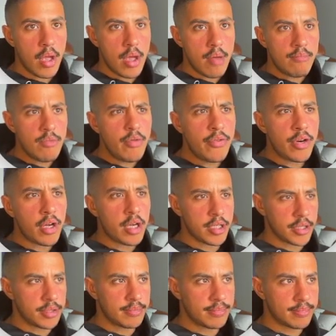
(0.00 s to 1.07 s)
Moving
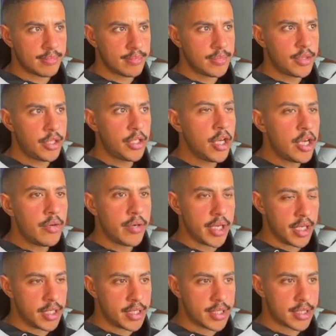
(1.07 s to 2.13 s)
on,
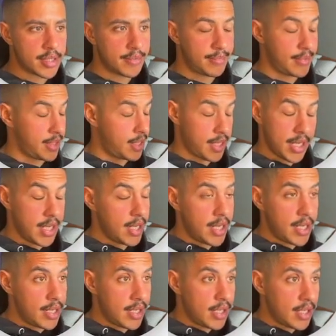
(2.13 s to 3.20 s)
Goodreads.
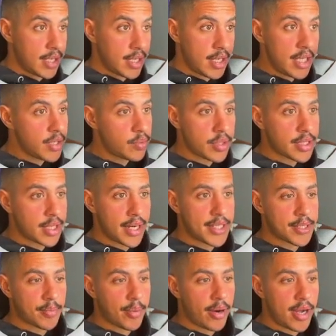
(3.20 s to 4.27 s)
This one is kind of
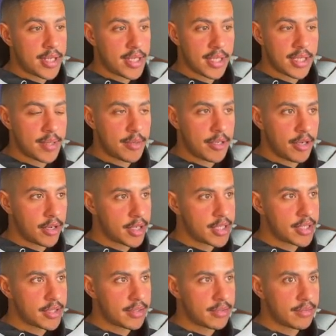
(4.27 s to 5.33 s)
surprising, to be
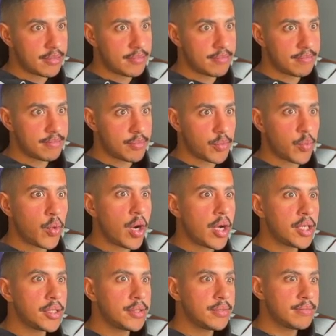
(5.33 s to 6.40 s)
honest.
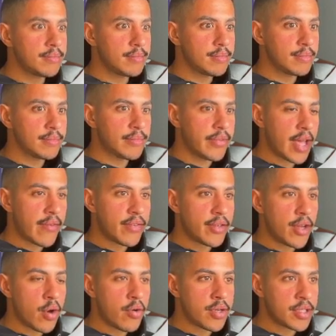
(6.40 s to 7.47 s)
One, if you haven't
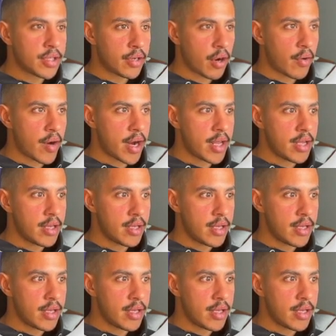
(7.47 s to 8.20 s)
noticed it already,